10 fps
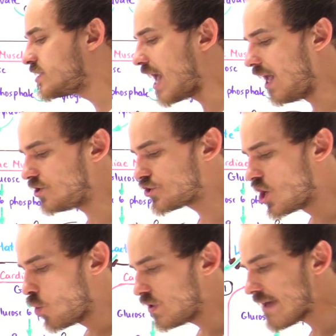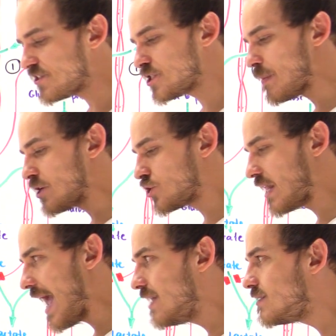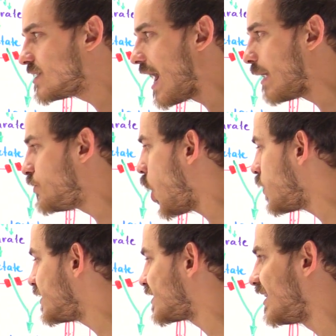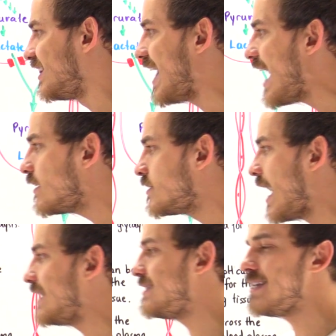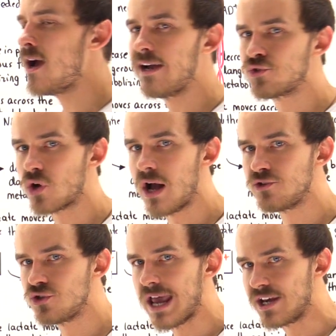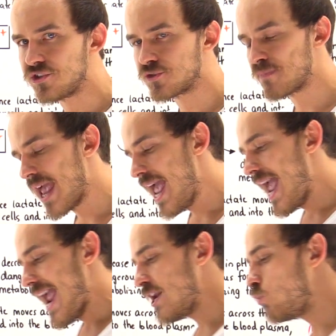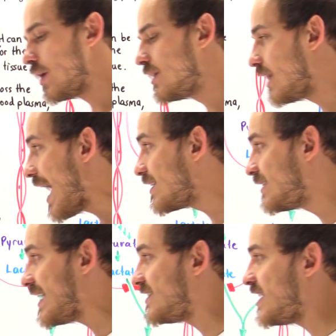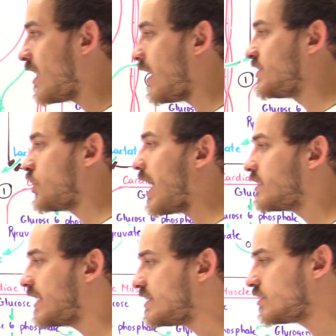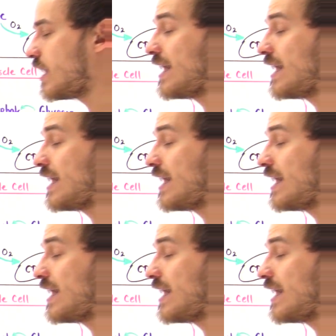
cells, we have a special enzyme known as lactate dehydrogenase. And what lactate dehydrogenase